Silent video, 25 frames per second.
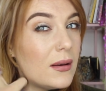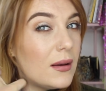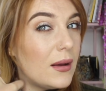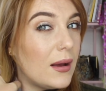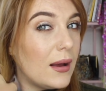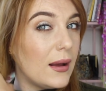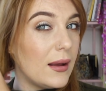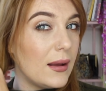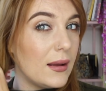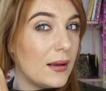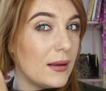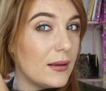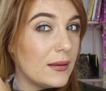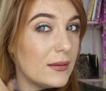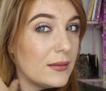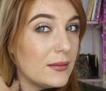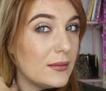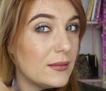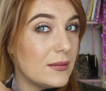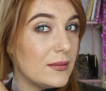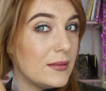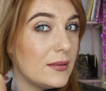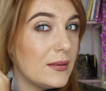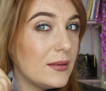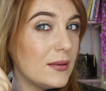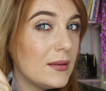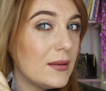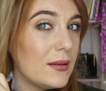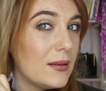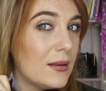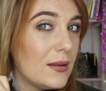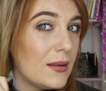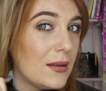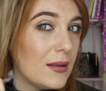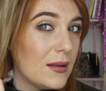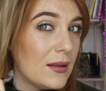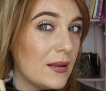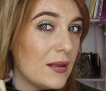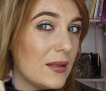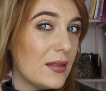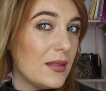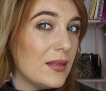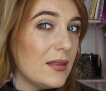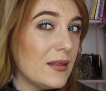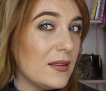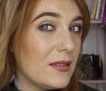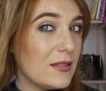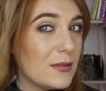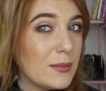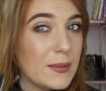and
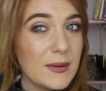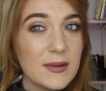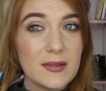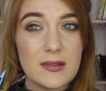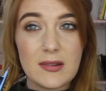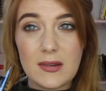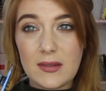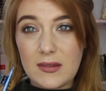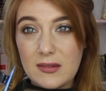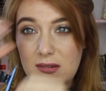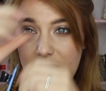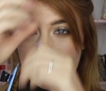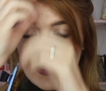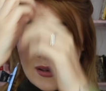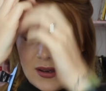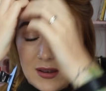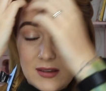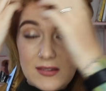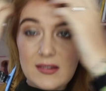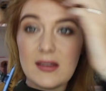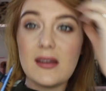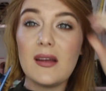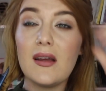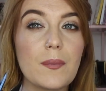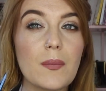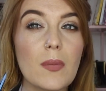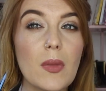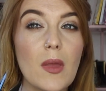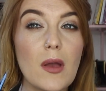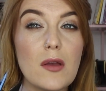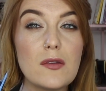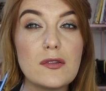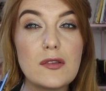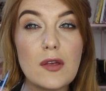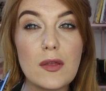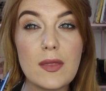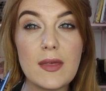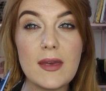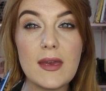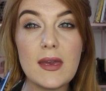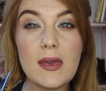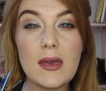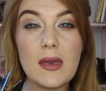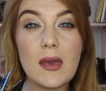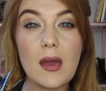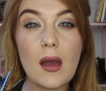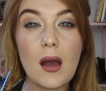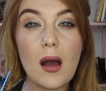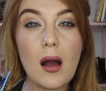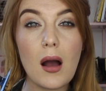this bit to the side. So
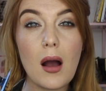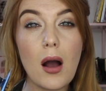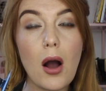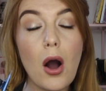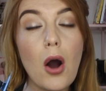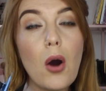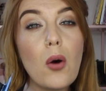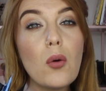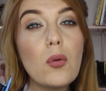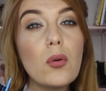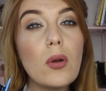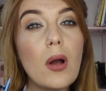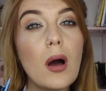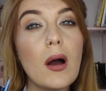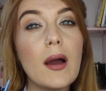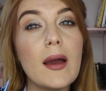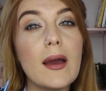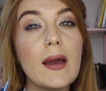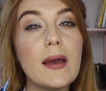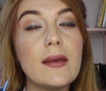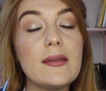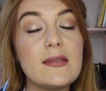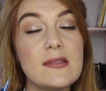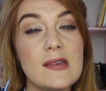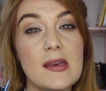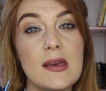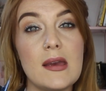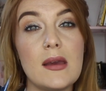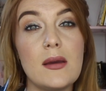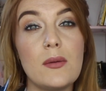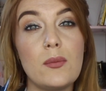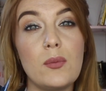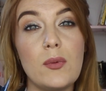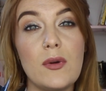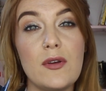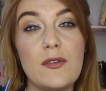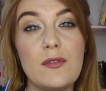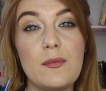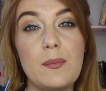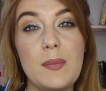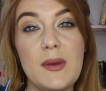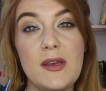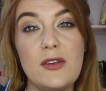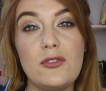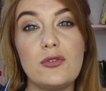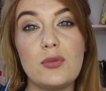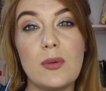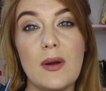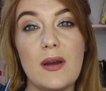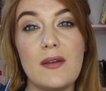the whole idea with
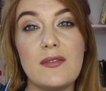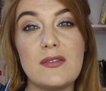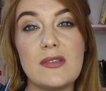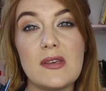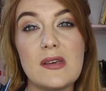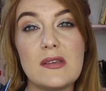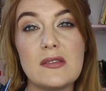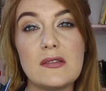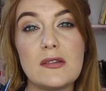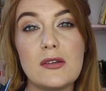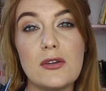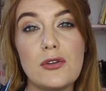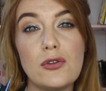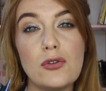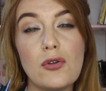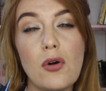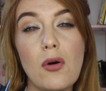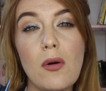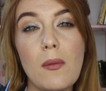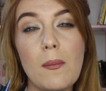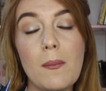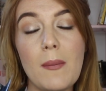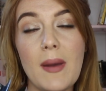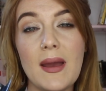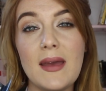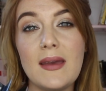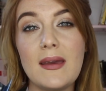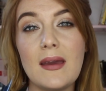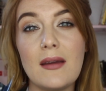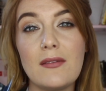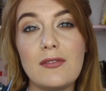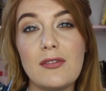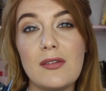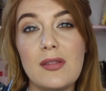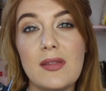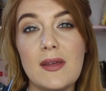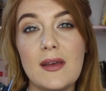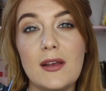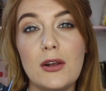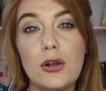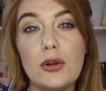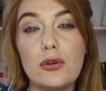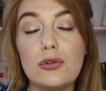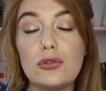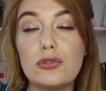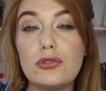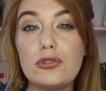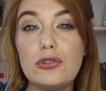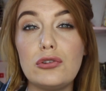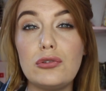beach waves is to not make everything
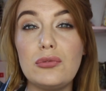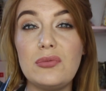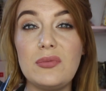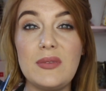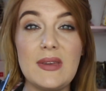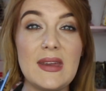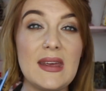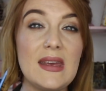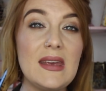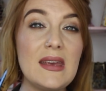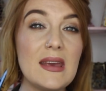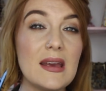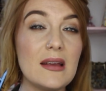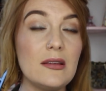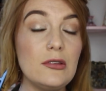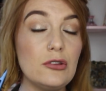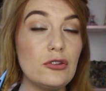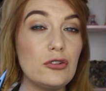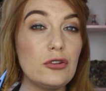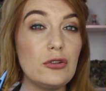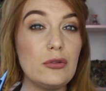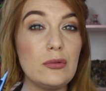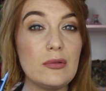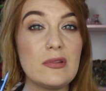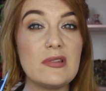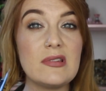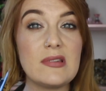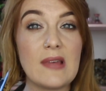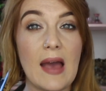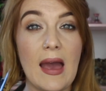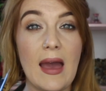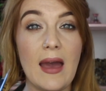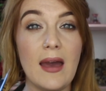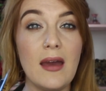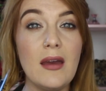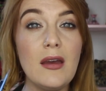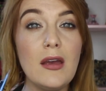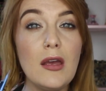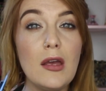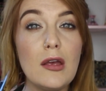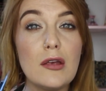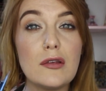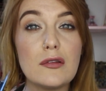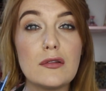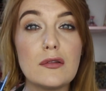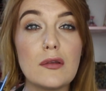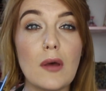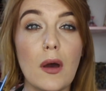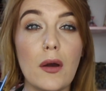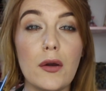look too neat and too set.
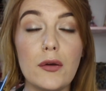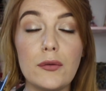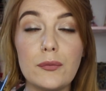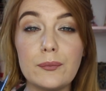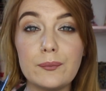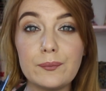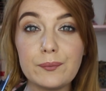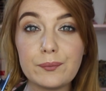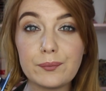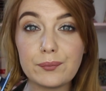So